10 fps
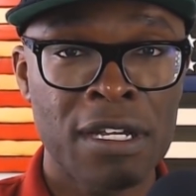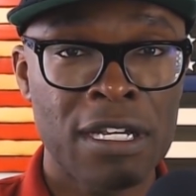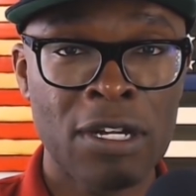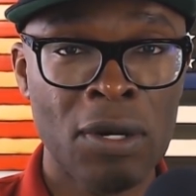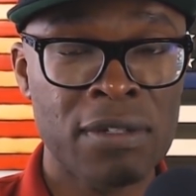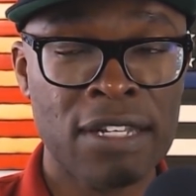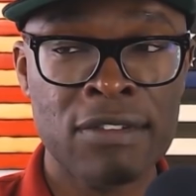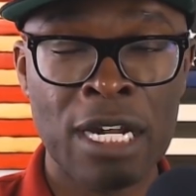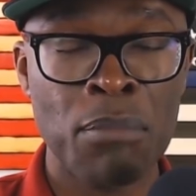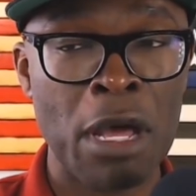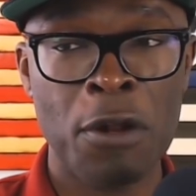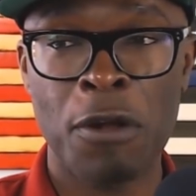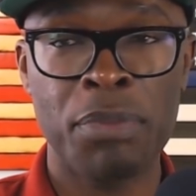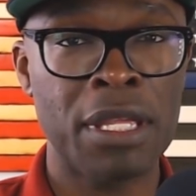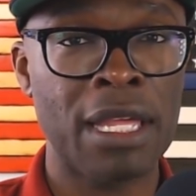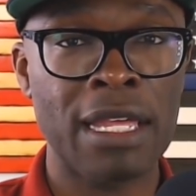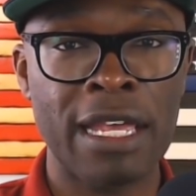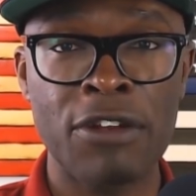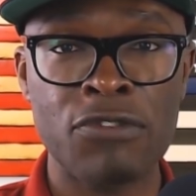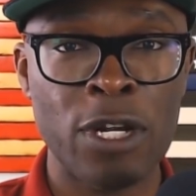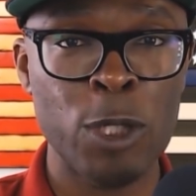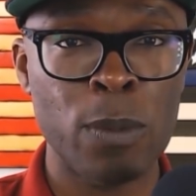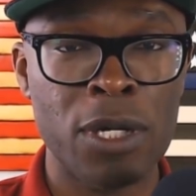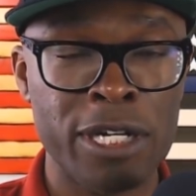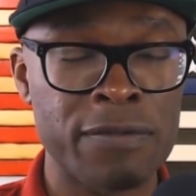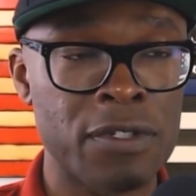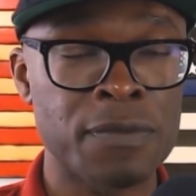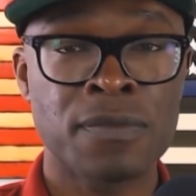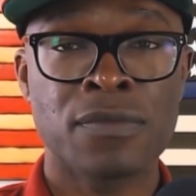You know, that's not a matter of being gay, straight, or whatever.